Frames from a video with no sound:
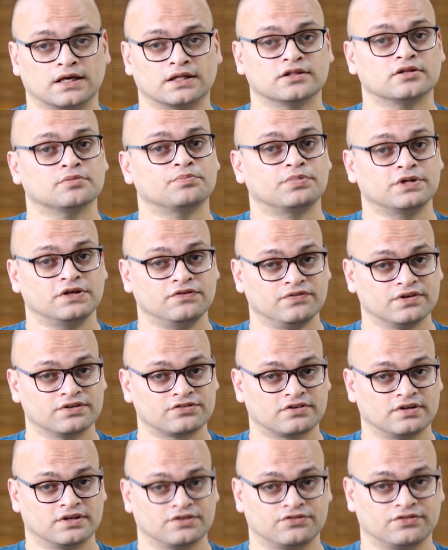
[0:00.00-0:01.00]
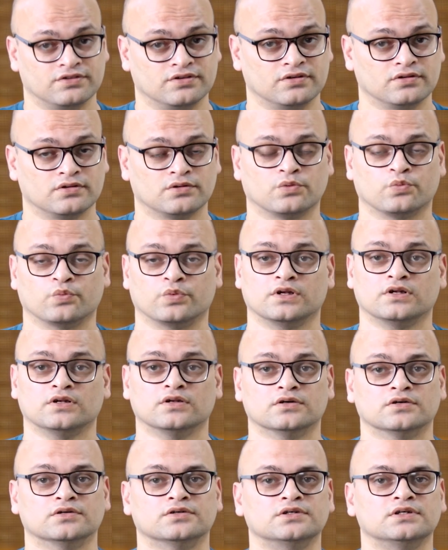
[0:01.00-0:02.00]
In the previous lesson, we
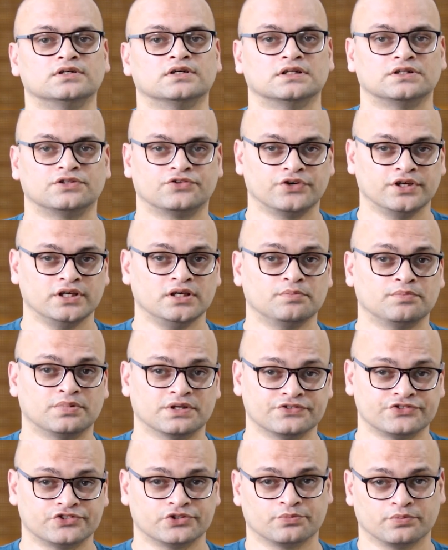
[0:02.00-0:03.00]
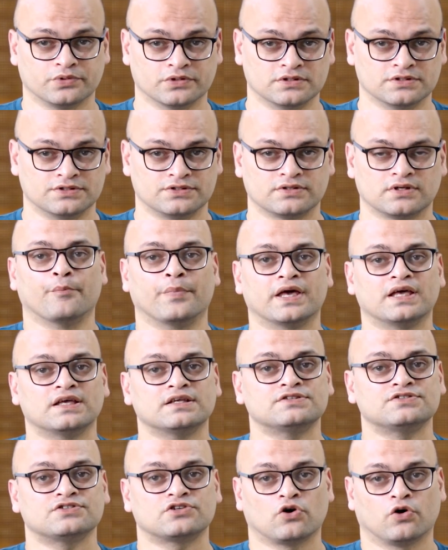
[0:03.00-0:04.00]
learned 3 principles
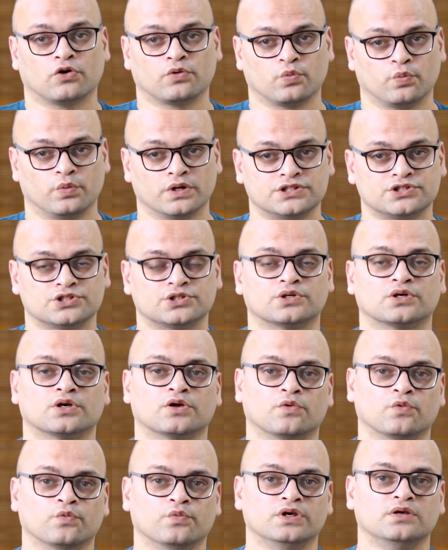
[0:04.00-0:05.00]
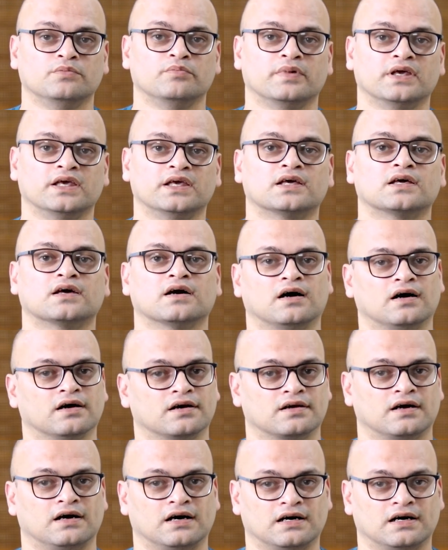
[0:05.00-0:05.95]
based on which we make our